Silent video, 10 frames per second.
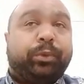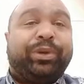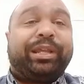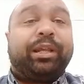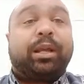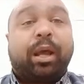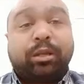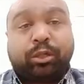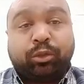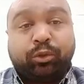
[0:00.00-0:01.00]

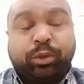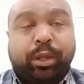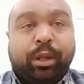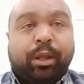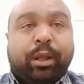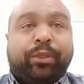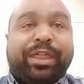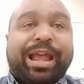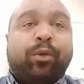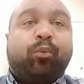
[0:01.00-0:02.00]
conclude
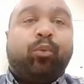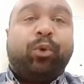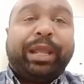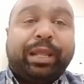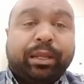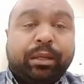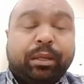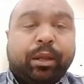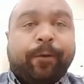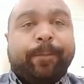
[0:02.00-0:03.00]
that wind
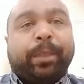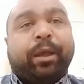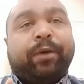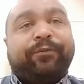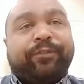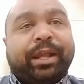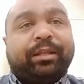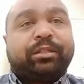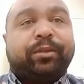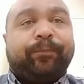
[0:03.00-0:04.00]
affects
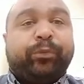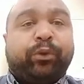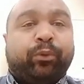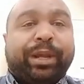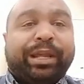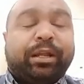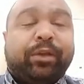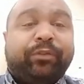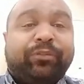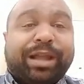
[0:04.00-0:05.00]
the rate of
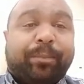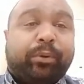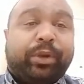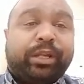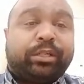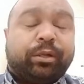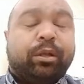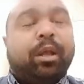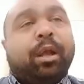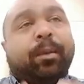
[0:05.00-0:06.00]
evaporation.
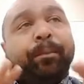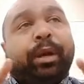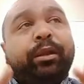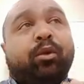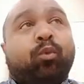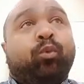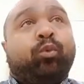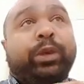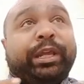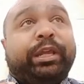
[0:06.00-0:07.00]
But
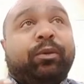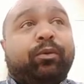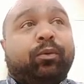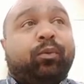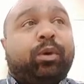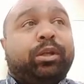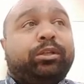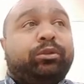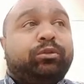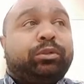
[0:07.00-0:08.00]
we want
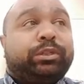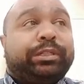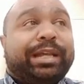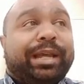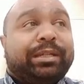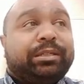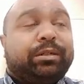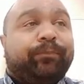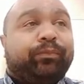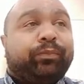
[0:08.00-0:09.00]
to test
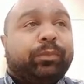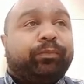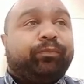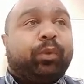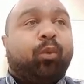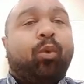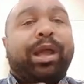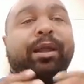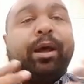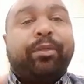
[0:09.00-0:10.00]
what
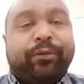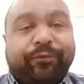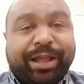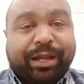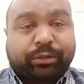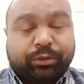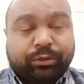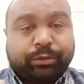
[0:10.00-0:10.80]
other factors